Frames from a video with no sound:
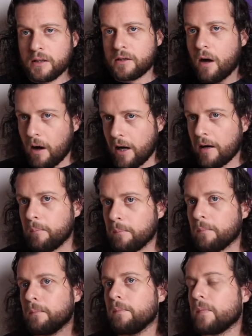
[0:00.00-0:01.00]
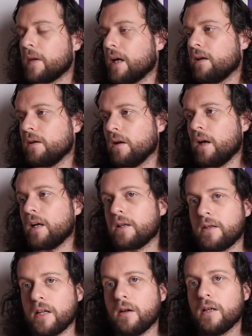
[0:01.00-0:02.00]
time that
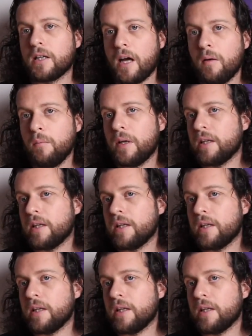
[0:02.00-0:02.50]
like they're going to come,